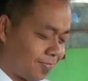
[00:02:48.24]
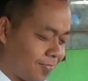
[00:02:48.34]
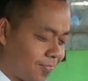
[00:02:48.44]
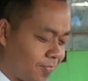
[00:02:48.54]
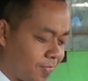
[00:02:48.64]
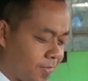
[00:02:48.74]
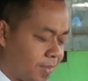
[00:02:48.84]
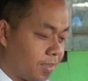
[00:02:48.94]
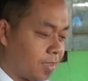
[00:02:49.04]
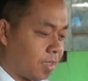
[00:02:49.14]
then
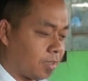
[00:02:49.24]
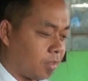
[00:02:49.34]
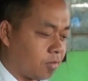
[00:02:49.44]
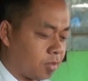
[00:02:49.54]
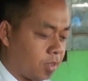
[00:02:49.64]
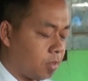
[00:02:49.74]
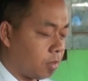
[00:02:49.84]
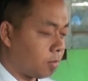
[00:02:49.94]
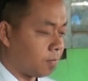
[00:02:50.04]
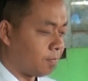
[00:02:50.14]
fried until slightly
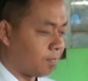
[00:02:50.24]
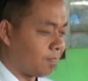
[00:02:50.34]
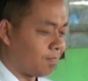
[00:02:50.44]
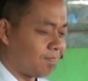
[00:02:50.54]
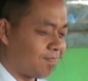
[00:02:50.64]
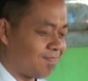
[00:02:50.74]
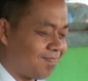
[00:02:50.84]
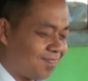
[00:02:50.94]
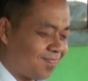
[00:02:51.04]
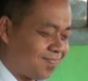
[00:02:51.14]
dry.
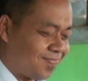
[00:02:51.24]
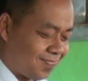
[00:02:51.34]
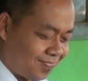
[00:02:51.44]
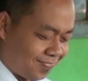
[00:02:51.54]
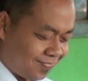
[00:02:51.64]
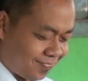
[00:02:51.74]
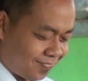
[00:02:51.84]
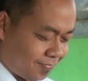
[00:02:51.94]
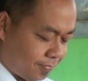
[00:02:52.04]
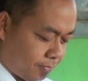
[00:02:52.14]
After that, it
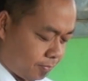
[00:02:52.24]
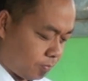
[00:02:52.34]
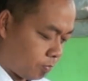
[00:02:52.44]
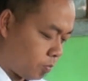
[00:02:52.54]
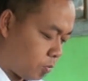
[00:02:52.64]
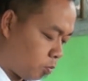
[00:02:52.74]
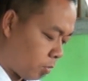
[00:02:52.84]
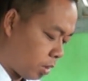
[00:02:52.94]
is cooked with